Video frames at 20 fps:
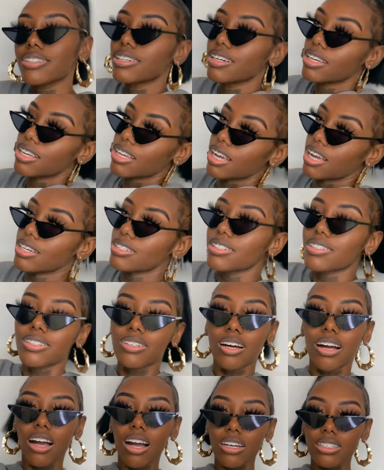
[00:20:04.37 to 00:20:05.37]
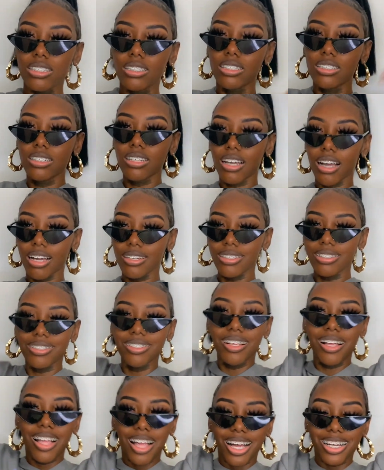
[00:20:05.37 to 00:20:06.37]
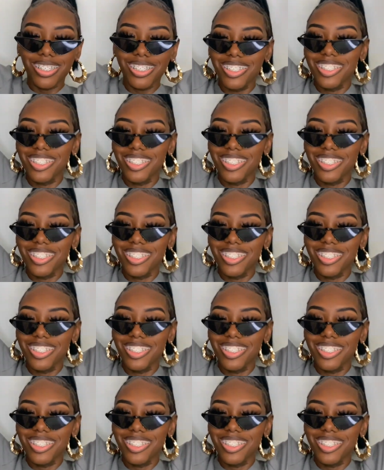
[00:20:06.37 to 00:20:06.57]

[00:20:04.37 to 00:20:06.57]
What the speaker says: and hit that notification bell.